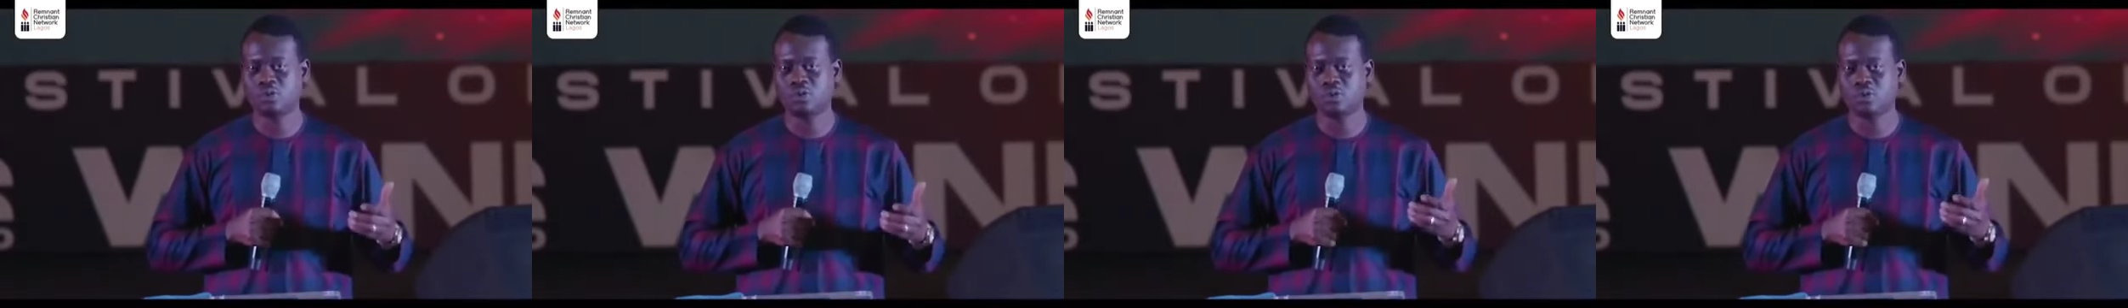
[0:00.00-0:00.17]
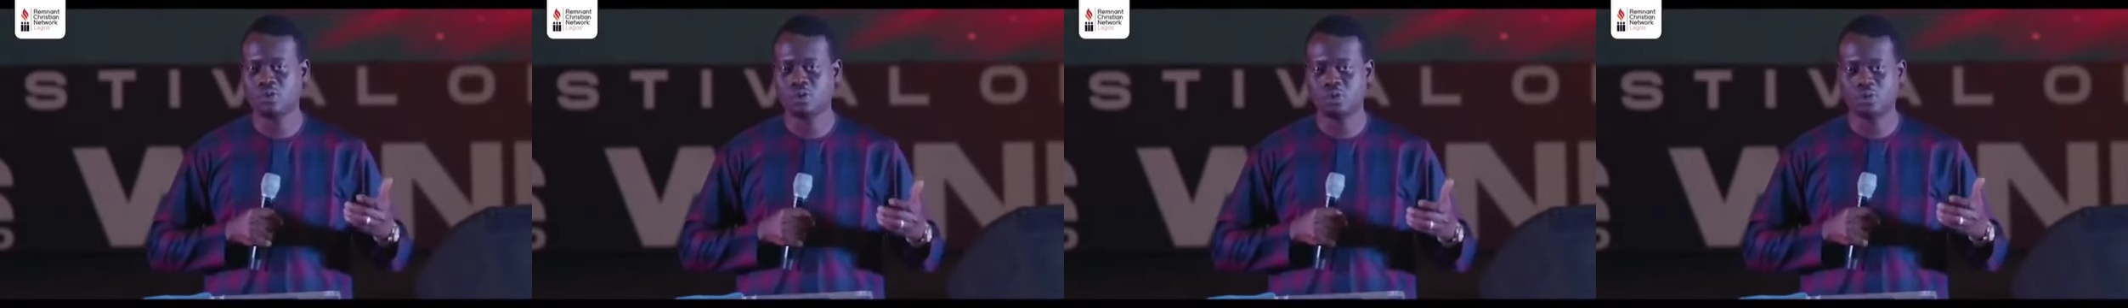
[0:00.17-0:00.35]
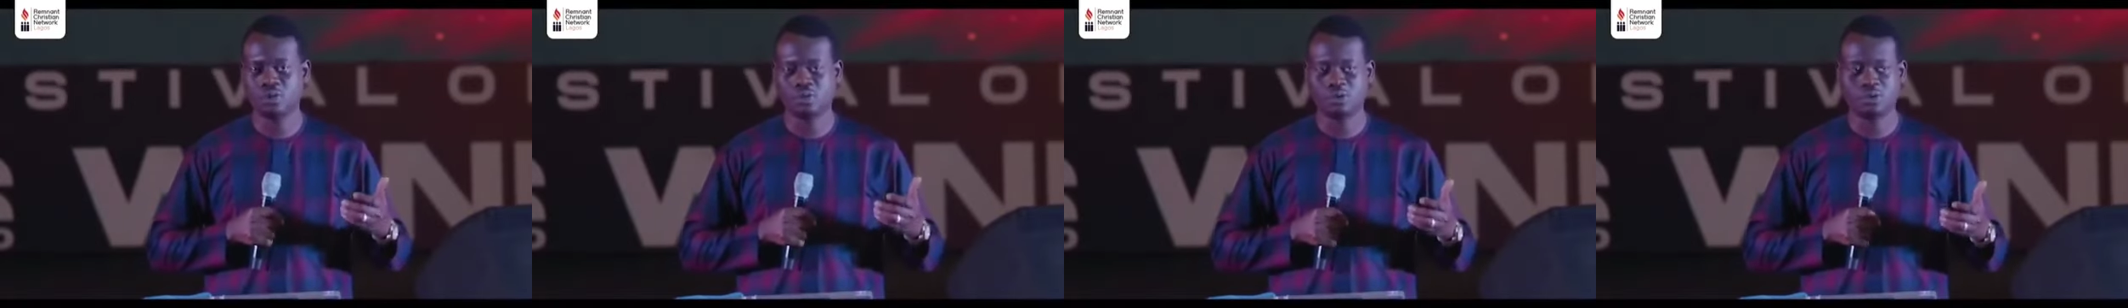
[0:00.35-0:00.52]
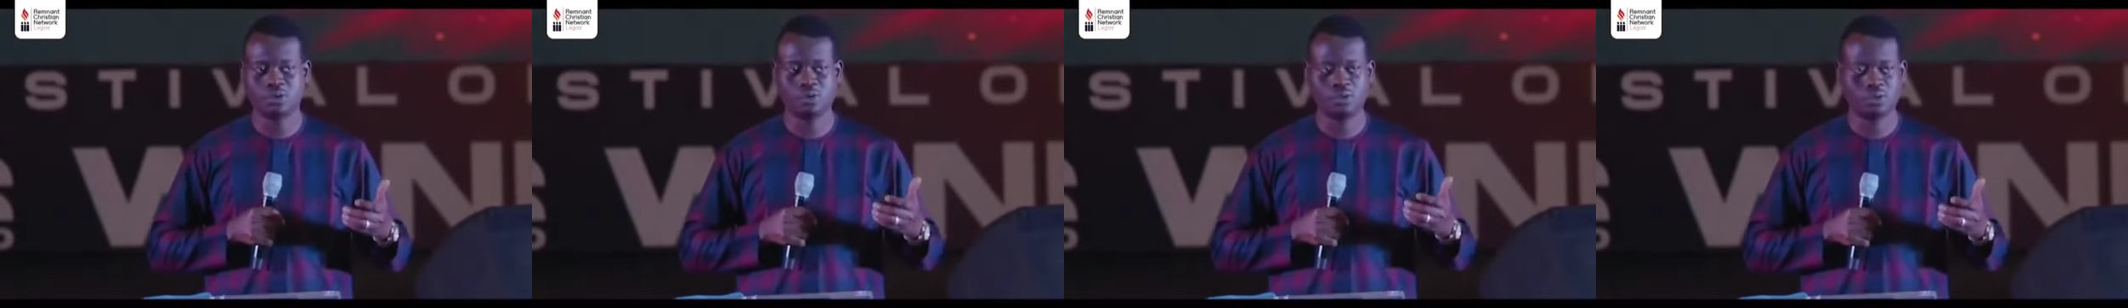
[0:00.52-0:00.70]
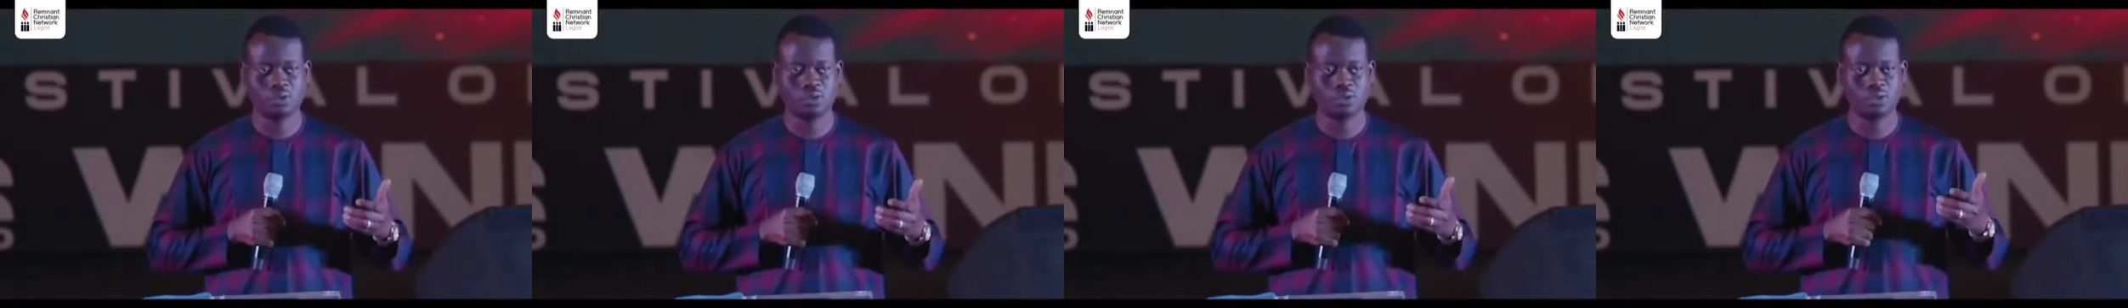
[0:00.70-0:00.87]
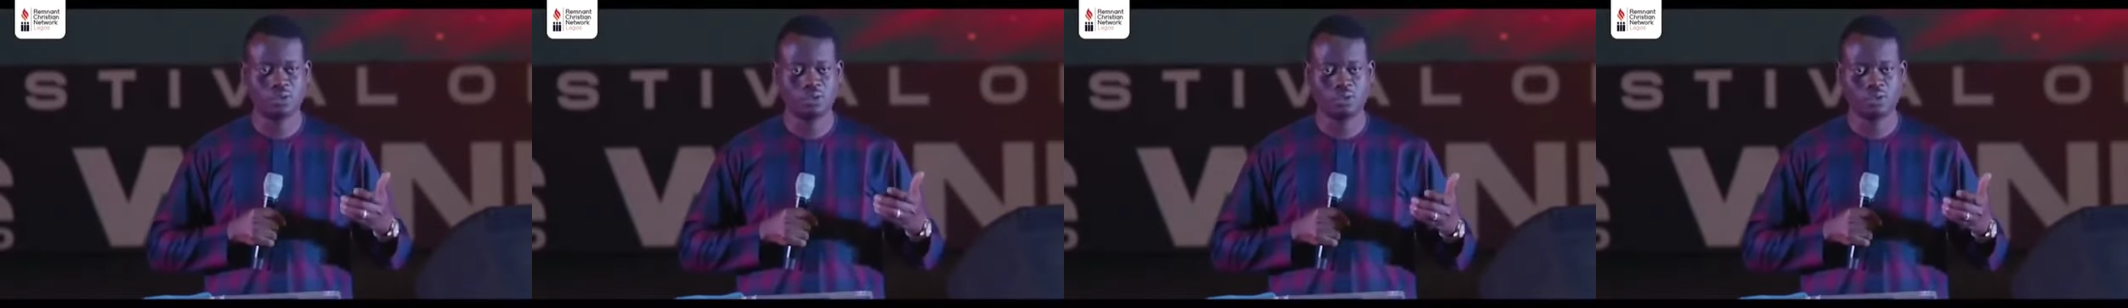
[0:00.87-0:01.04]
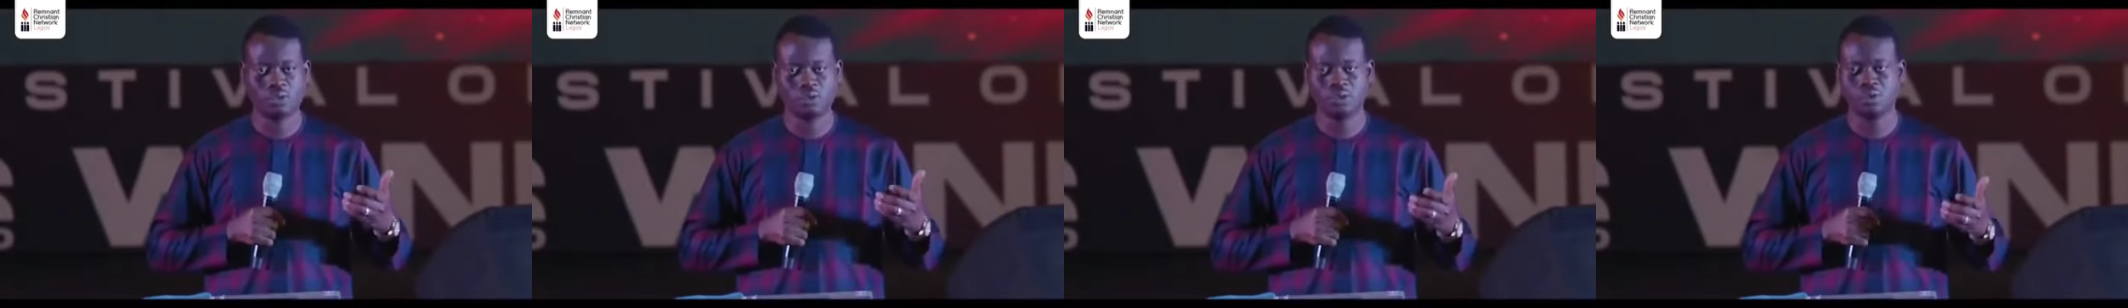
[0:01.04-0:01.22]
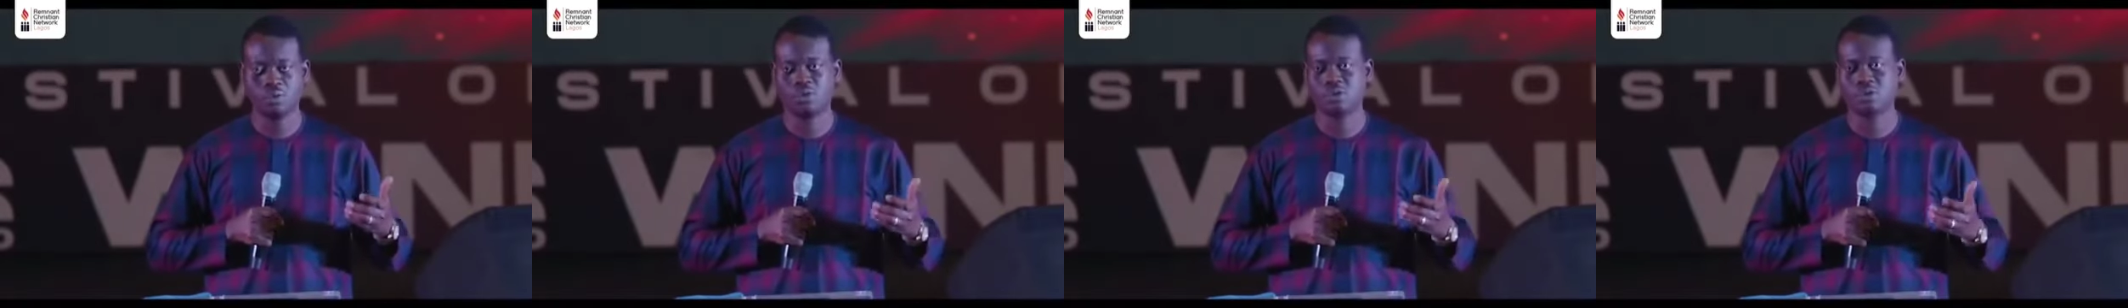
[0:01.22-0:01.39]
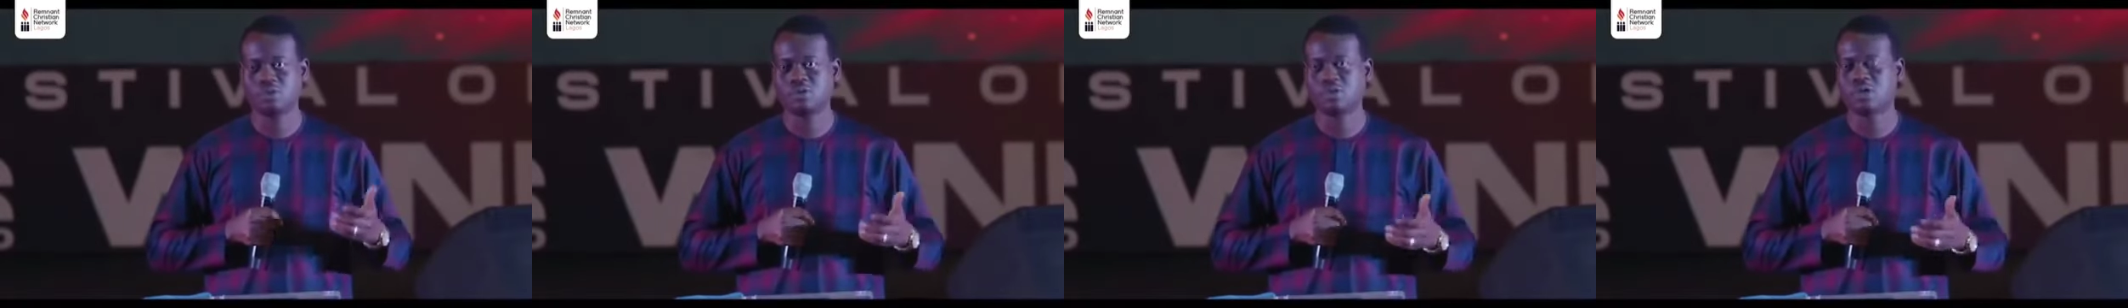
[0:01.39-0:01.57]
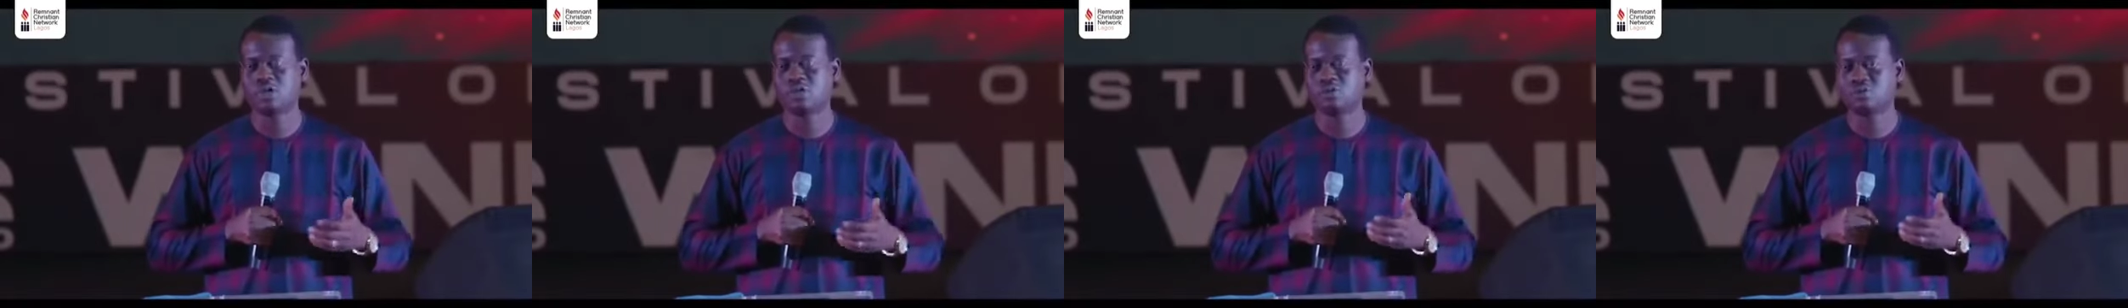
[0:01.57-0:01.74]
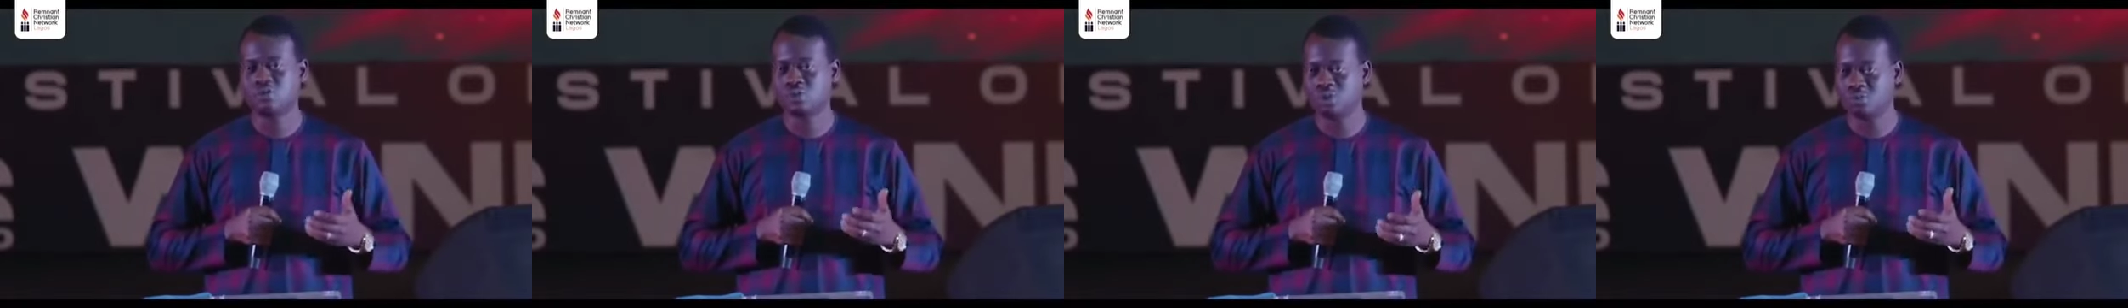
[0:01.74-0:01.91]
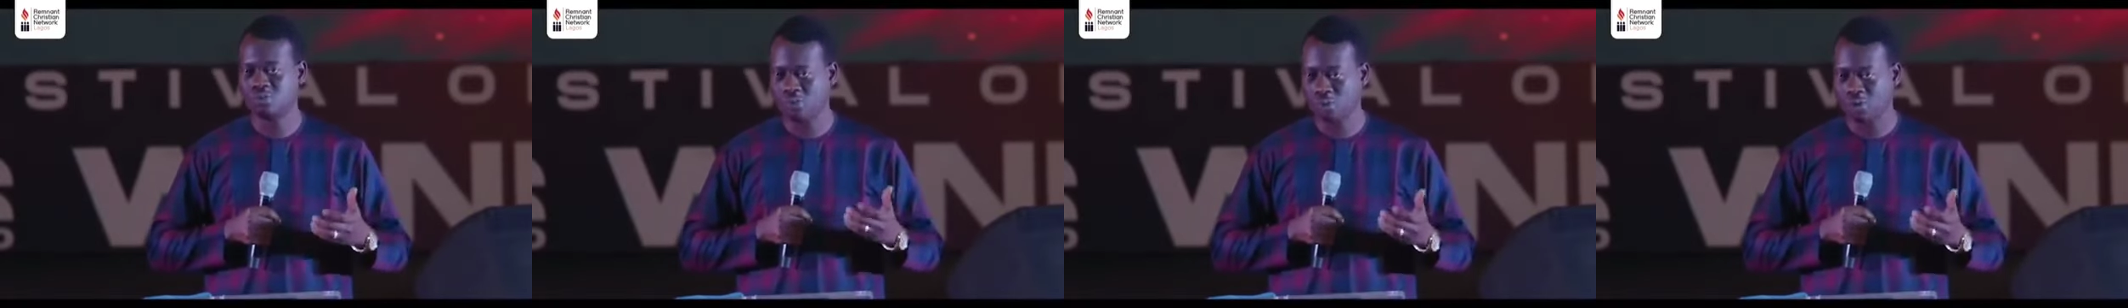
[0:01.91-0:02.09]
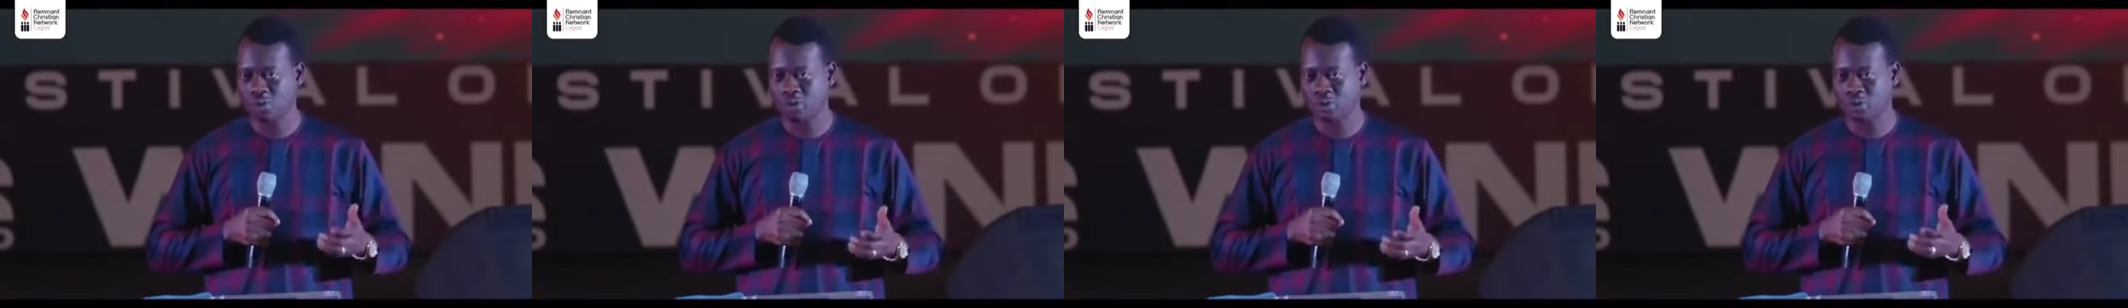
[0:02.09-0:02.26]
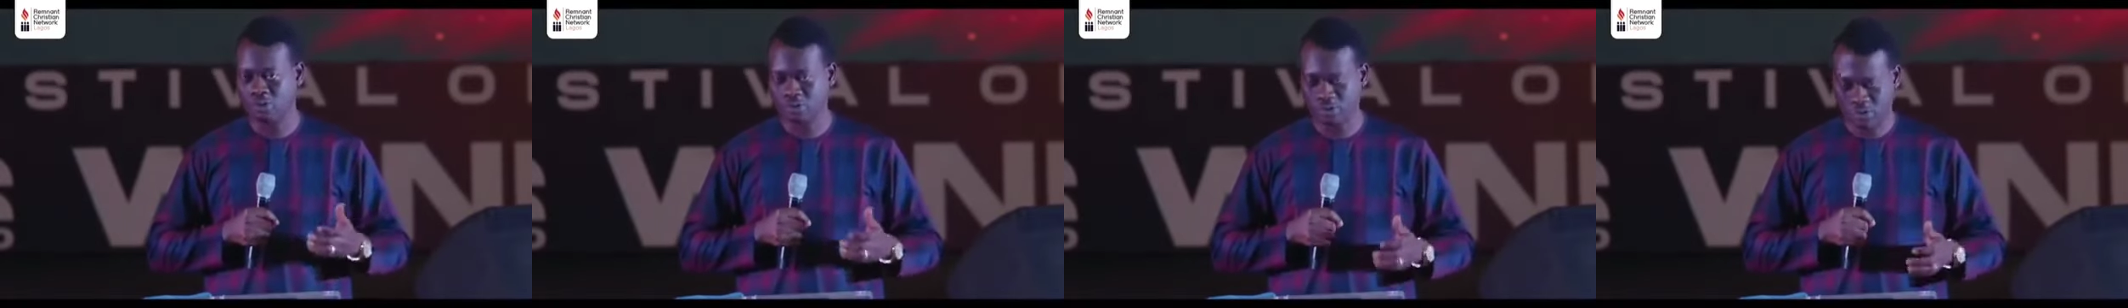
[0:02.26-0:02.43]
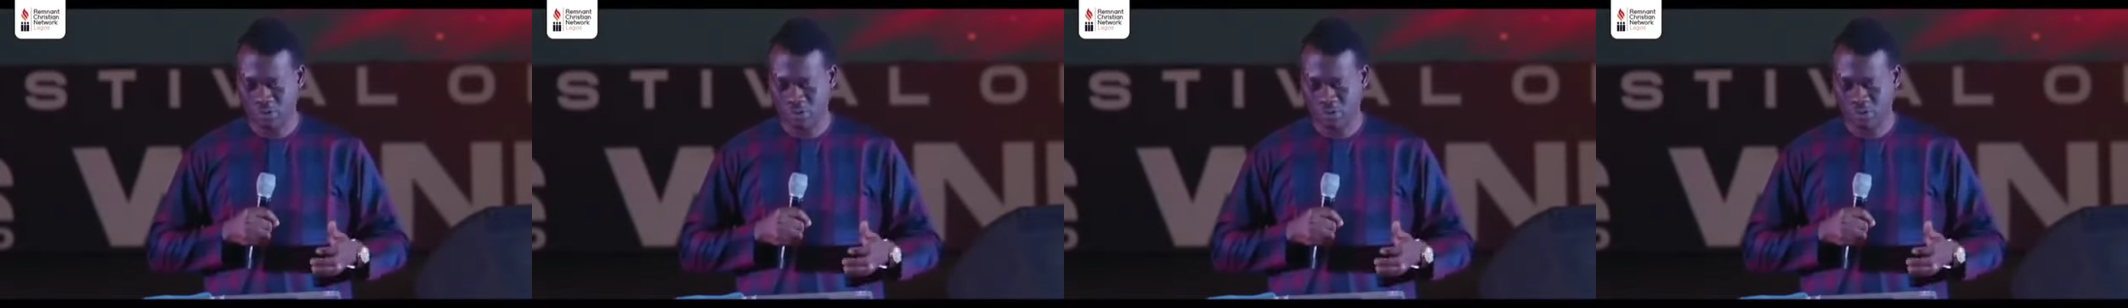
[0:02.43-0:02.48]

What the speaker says: on Saturday morning